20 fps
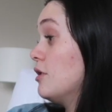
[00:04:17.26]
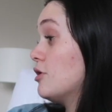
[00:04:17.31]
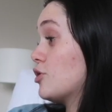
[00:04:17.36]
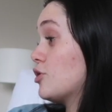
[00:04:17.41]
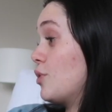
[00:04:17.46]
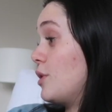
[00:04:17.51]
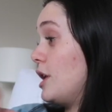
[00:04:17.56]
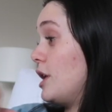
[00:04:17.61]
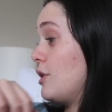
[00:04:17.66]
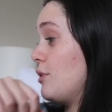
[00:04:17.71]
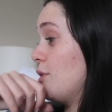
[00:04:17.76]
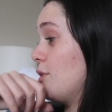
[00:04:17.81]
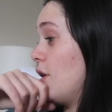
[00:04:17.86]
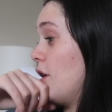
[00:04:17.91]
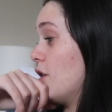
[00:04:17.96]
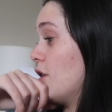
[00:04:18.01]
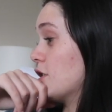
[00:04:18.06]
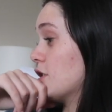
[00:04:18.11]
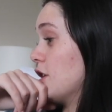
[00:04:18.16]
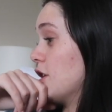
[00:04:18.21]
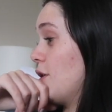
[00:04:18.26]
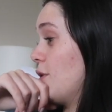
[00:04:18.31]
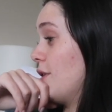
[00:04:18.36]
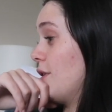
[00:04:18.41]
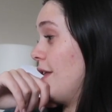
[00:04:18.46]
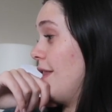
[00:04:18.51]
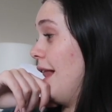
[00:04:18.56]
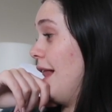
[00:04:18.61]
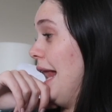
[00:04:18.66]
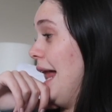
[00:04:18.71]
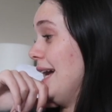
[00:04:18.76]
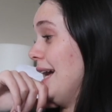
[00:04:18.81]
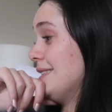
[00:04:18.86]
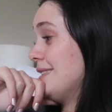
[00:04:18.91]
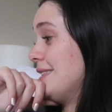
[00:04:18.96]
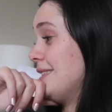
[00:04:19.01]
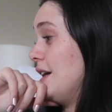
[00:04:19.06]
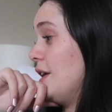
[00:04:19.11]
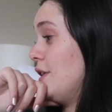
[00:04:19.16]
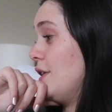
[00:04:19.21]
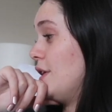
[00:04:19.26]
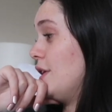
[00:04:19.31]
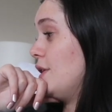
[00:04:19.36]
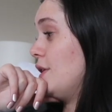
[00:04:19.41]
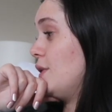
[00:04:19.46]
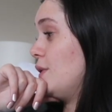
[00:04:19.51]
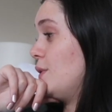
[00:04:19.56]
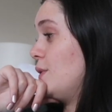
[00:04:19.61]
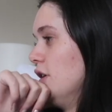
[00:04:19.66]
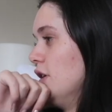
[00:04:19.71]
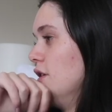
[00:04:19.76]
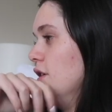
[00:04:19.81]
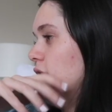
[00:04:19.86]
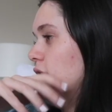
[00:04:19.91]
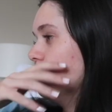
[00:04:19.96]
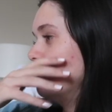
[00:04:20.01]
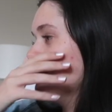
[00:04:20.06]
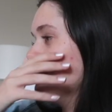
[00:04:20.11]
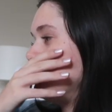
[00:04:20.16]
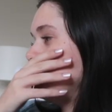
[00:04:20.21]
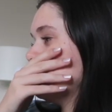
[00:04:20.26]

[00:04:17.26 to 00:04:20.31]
$23 lower than the last sale though.